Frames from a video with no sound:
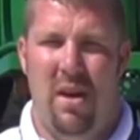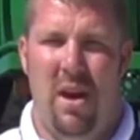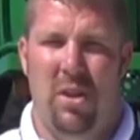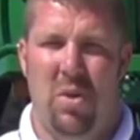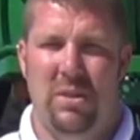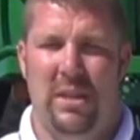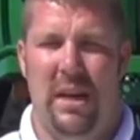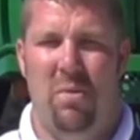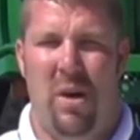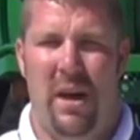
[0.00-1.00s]
uh, low
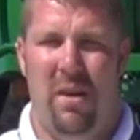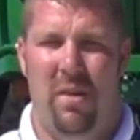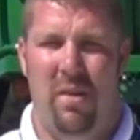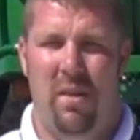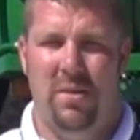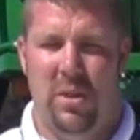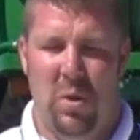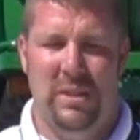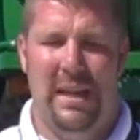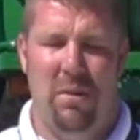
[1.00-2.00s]
sidewall,
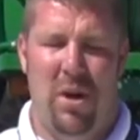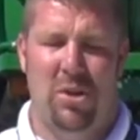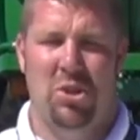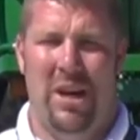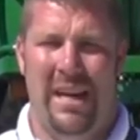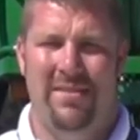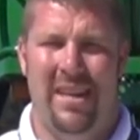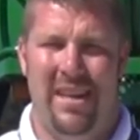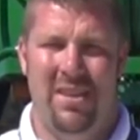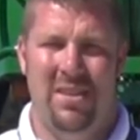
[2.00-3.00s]
low sidewall drive
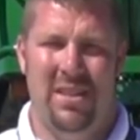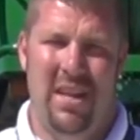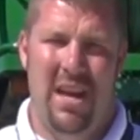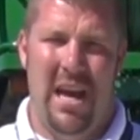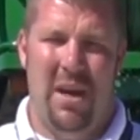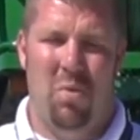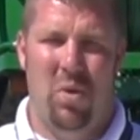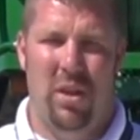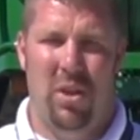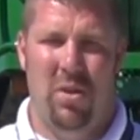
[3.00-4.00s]
tires and
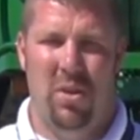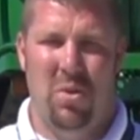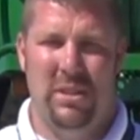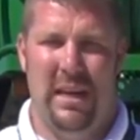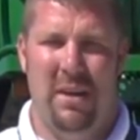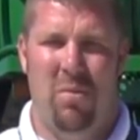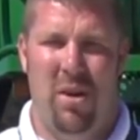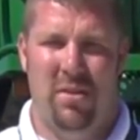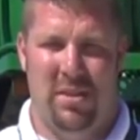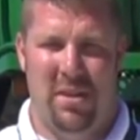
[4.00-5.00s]
one lo low
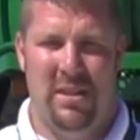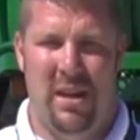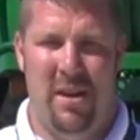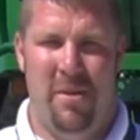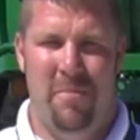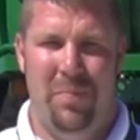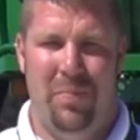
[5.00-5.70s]
sidewall steer tire.